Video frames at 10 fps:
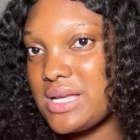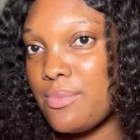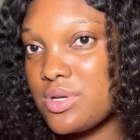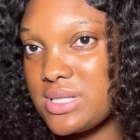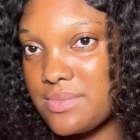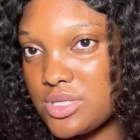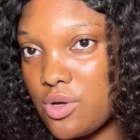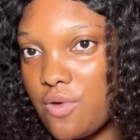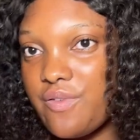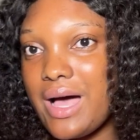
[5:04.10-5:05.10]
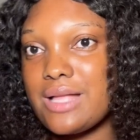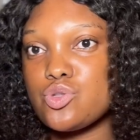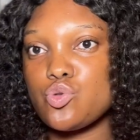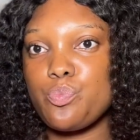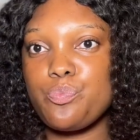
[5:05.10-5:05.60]
amongst themselves and
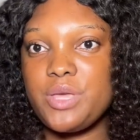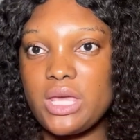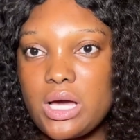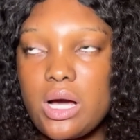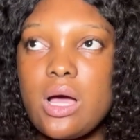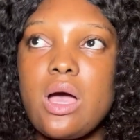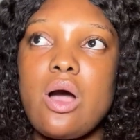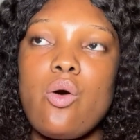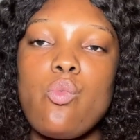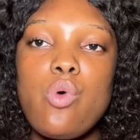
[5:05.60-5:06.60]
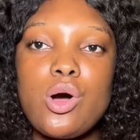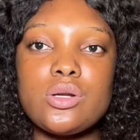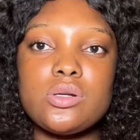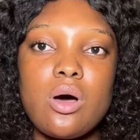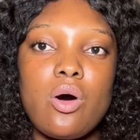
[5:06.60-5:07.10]
to pick
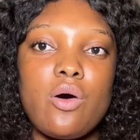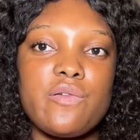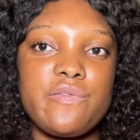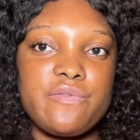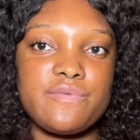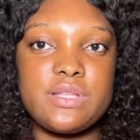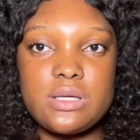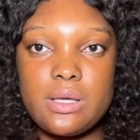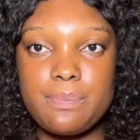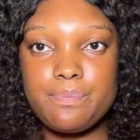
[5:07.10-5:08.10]
one of the